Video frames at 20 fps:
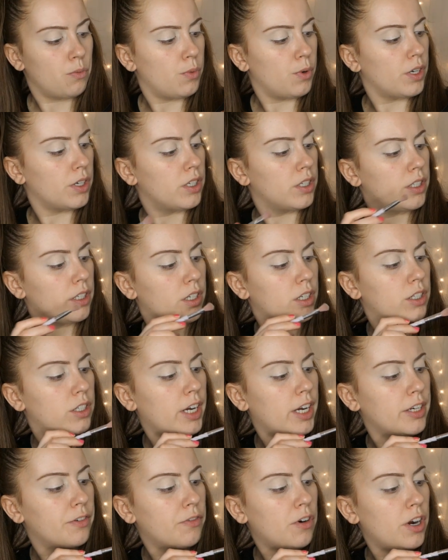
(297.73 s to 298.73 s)
which is this
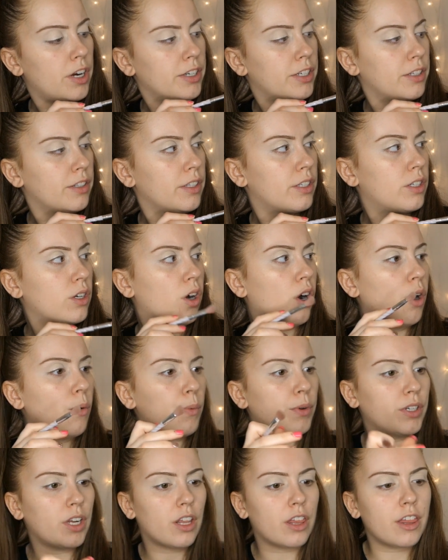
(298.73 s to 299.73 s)
shade right at the
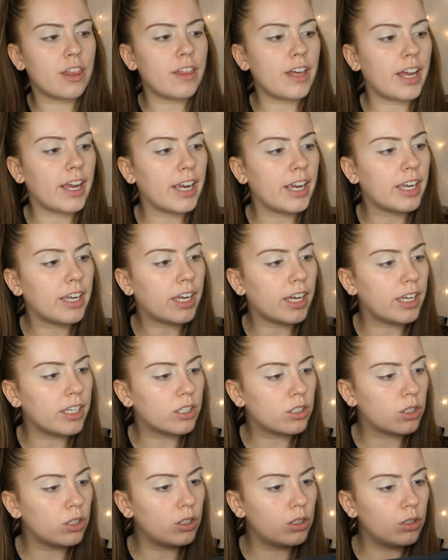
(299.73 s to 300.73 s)
top, which I think
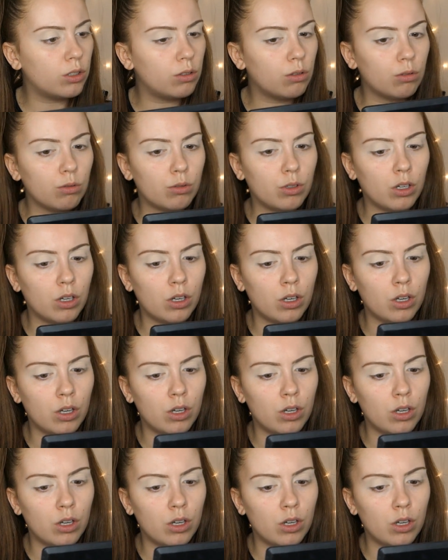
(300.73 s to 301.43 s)
is called